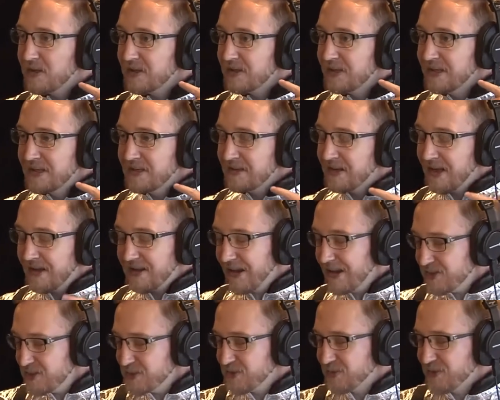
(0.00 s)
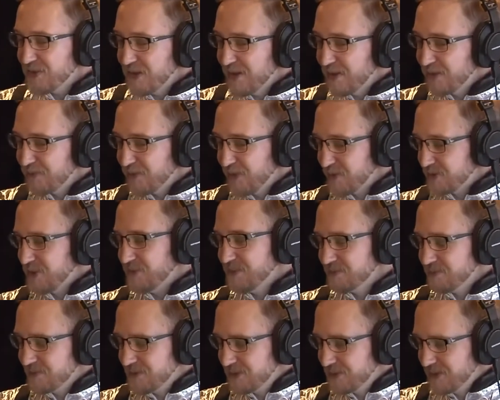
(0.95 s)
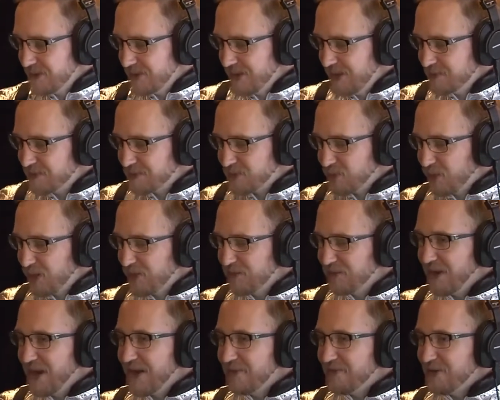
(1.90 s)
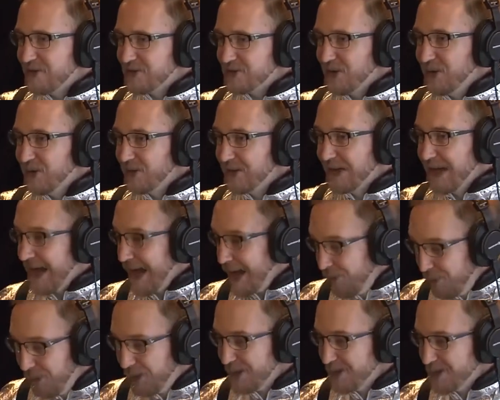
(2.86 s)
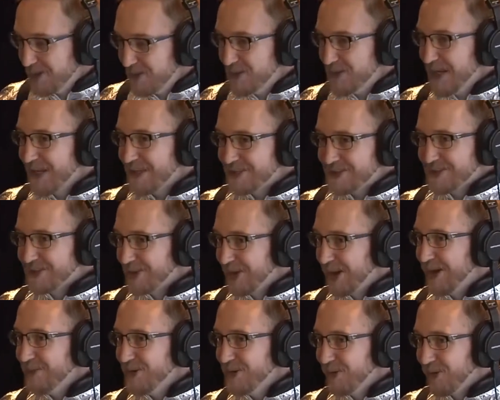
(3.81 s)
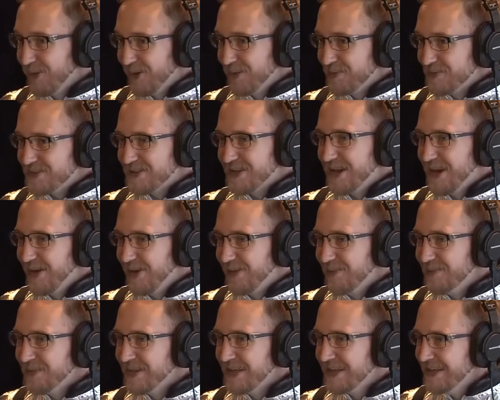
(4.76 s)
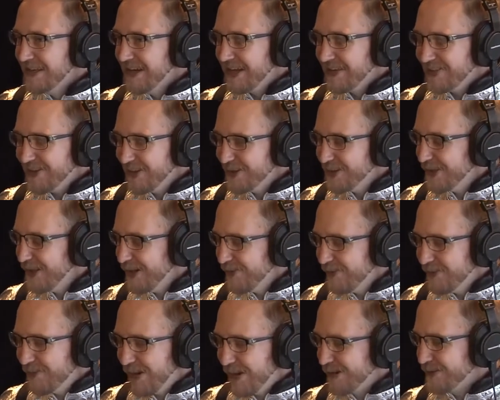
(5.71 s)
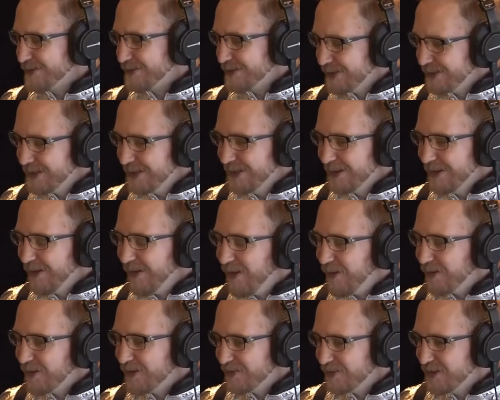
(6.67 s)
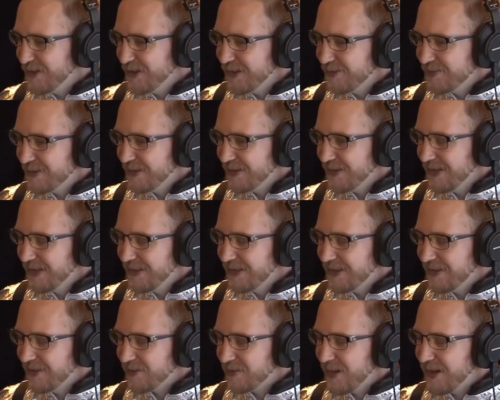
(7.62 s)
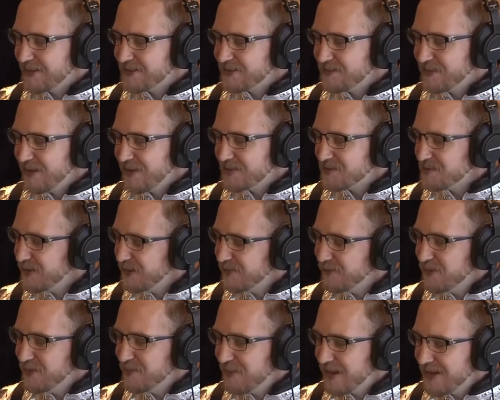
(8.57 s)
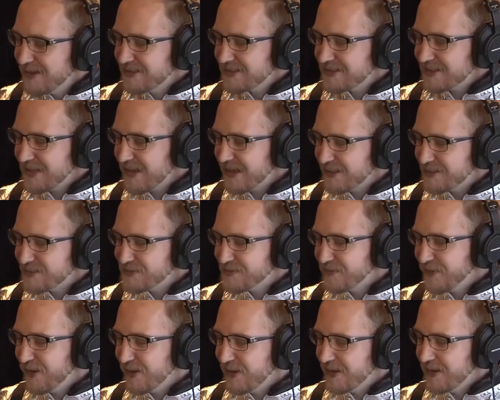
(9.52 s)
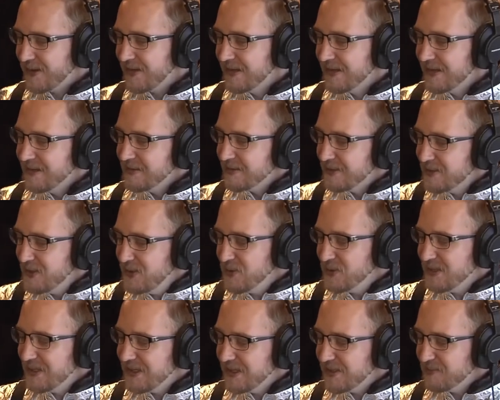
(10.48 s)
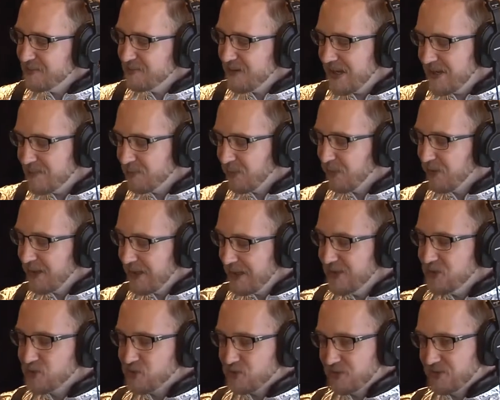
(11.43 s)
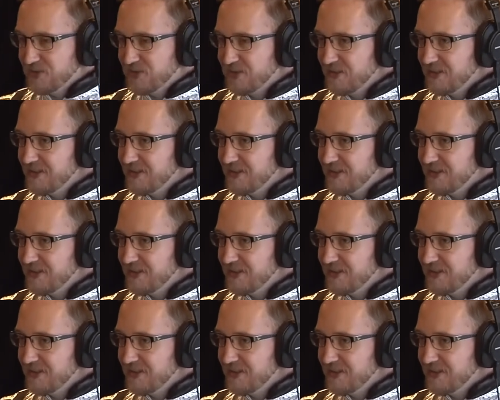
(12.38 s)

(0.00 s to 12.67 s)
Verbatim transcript: Right. Not not just for young folks. I'm sitting here. I'm 25 oh, sure. years old, and I want to do dancing gummy worms sure. now. Yep. I think that everybody's a kid at heart if you get them in, in, in the right space. But mm-hmm. if you mm-hmm. make science fun, then you get people interested.